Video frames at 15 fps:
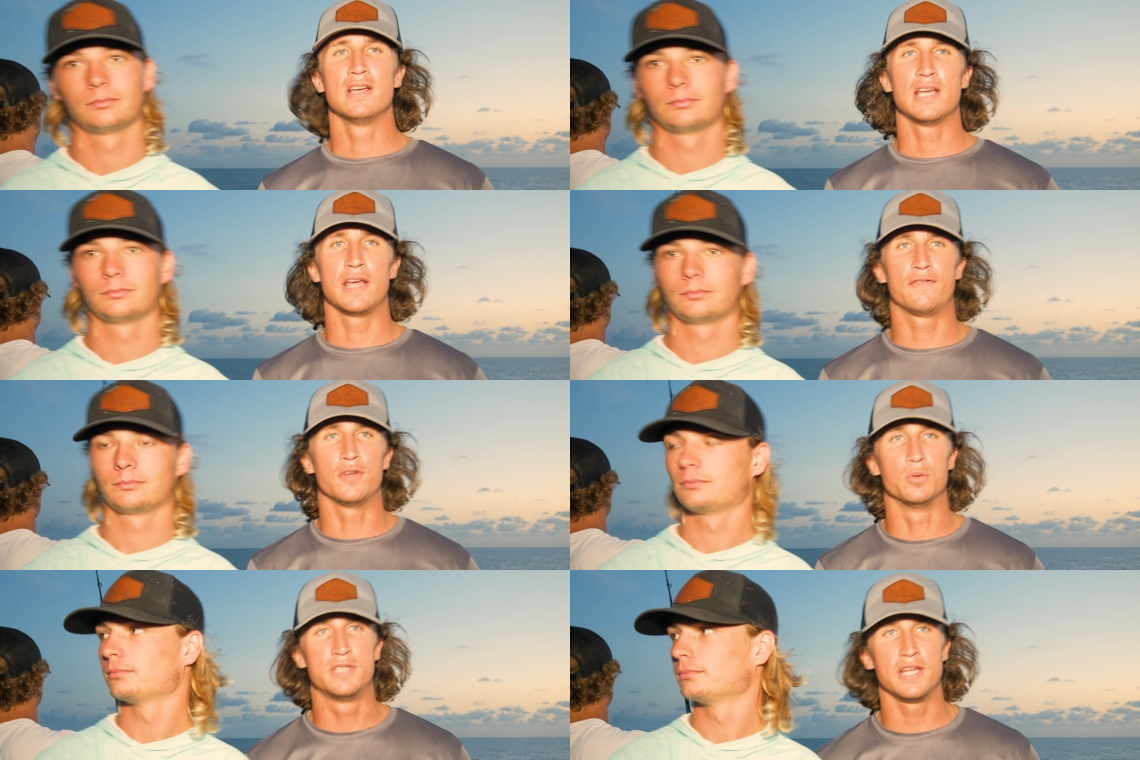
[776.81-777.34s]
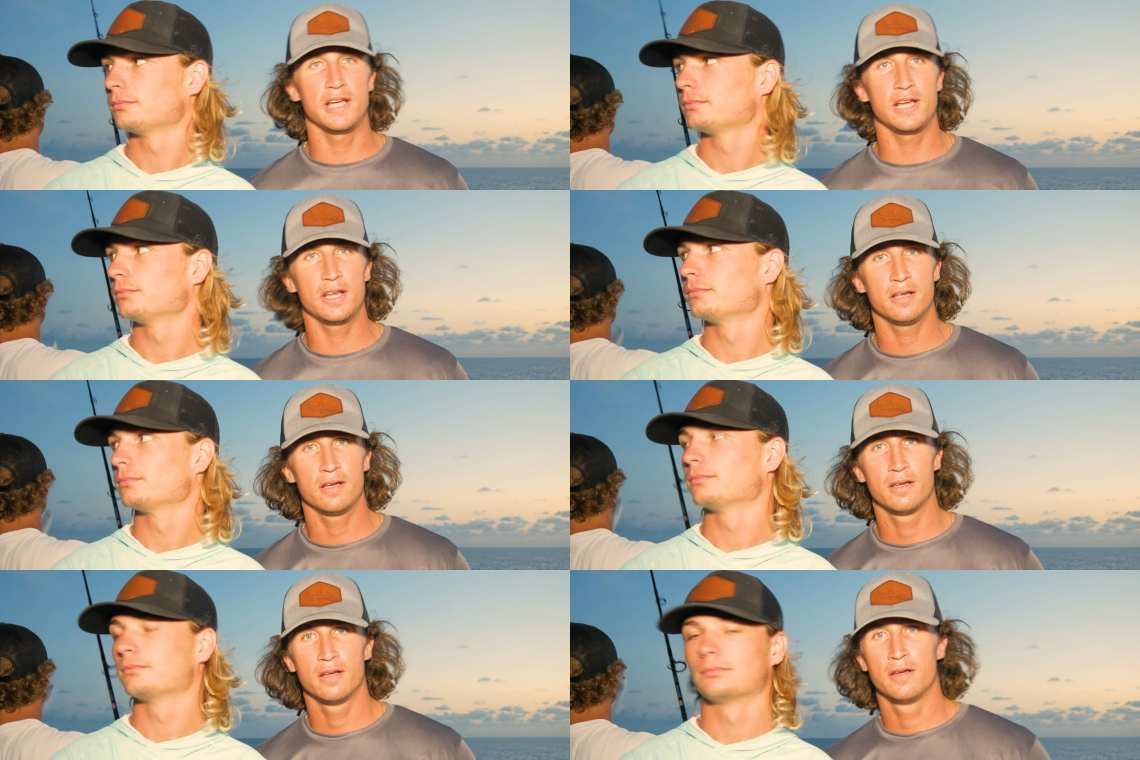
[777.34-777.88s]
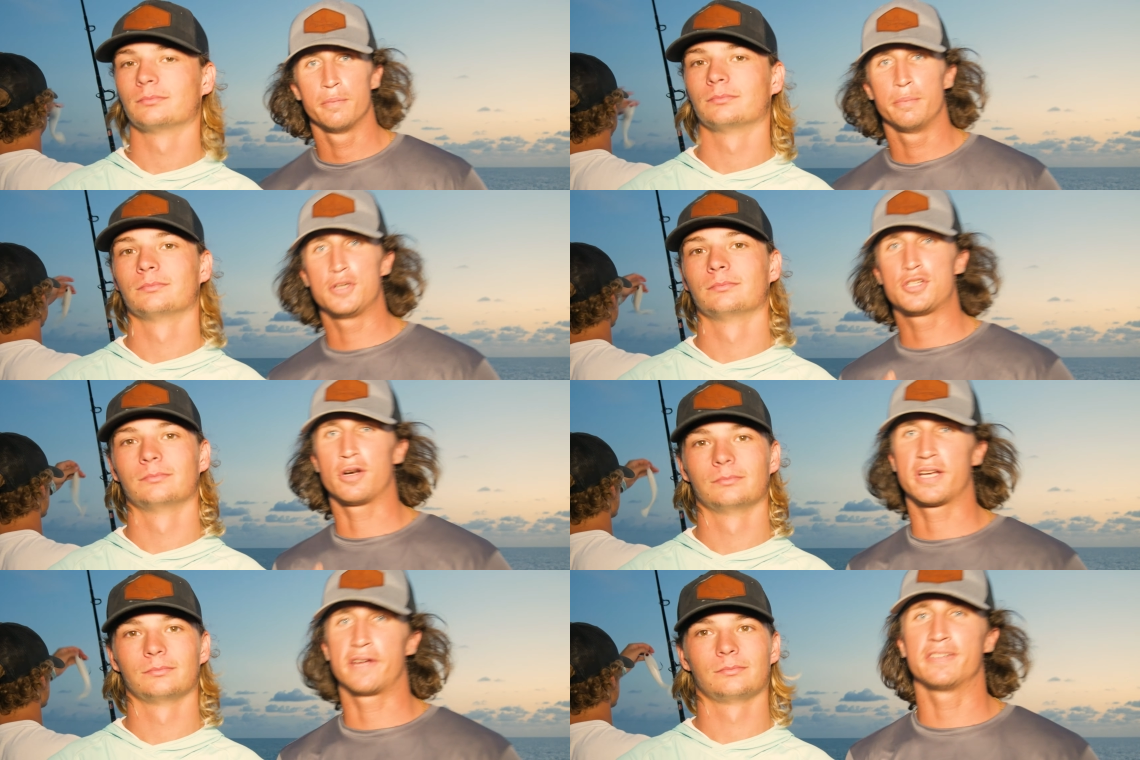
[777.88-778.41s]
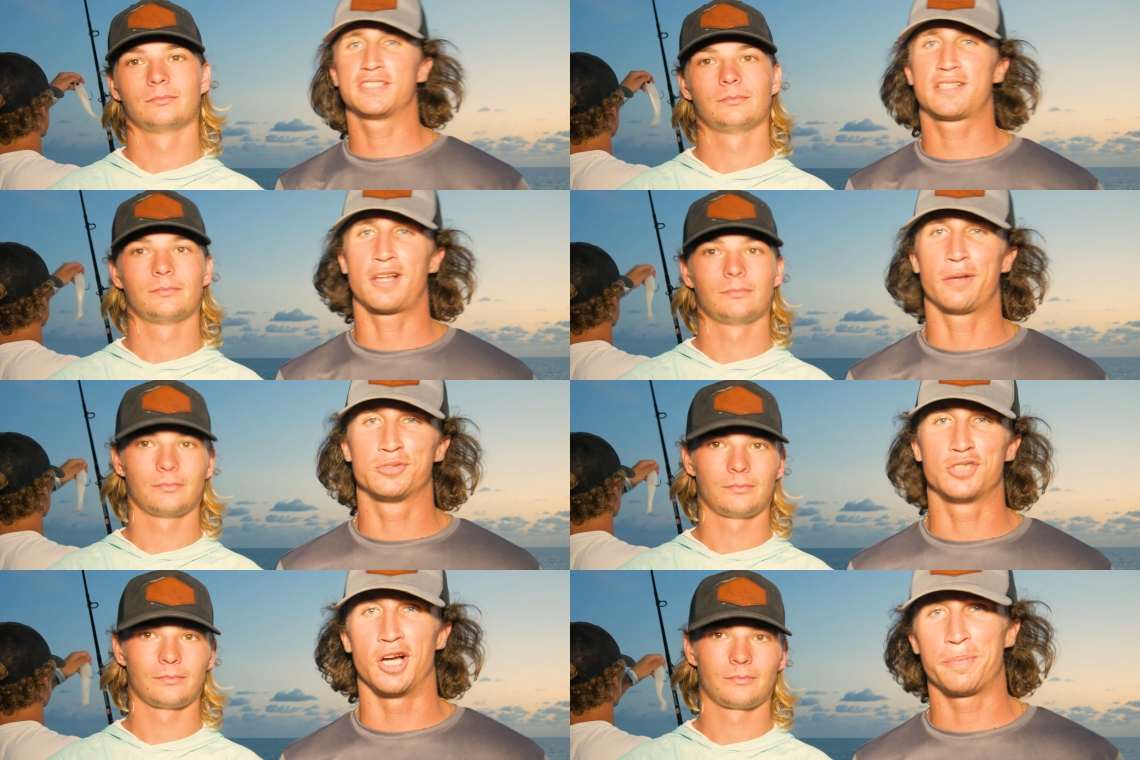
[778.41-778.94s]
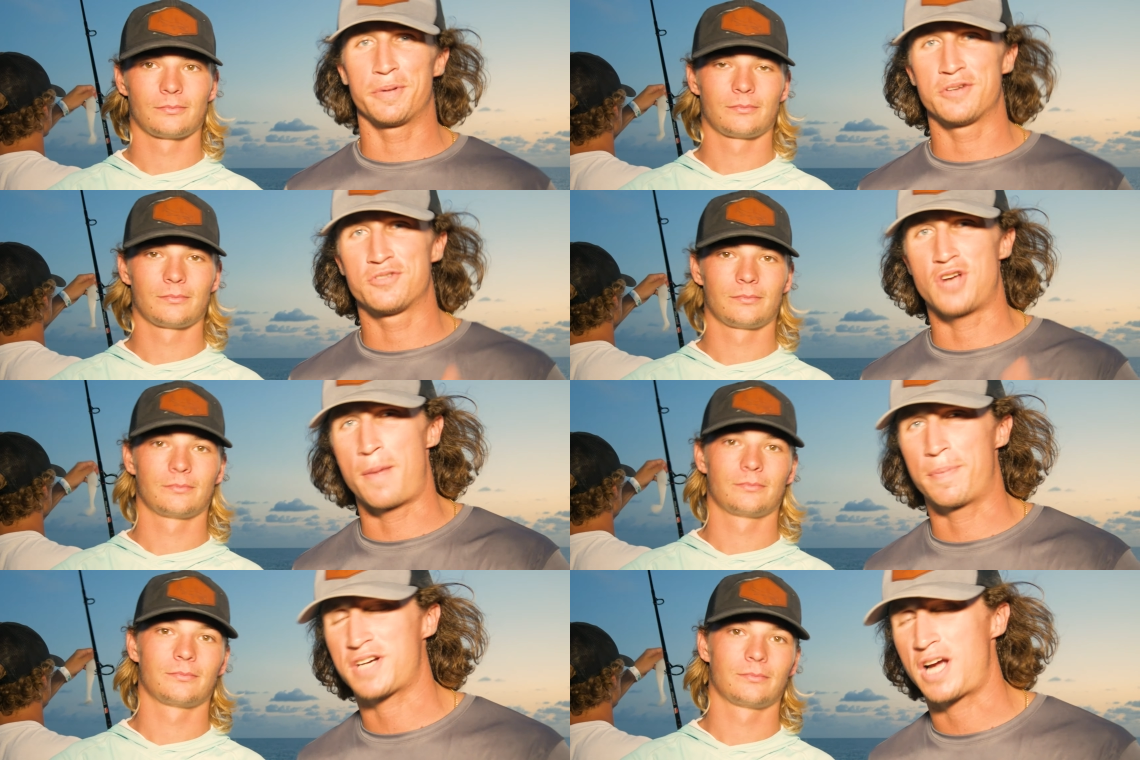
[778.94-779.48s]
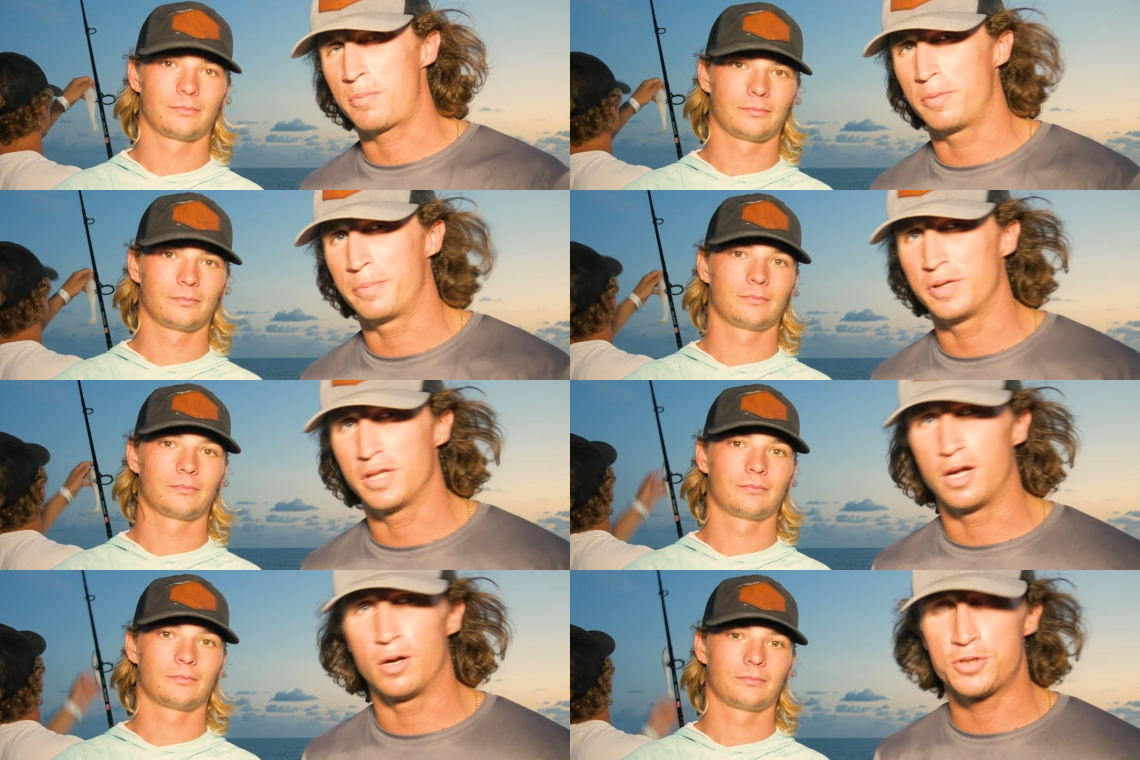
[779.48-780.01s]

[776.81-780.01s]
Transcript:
Speaker 1: If you did, be sure to give us a thumbs up, drop a comment below,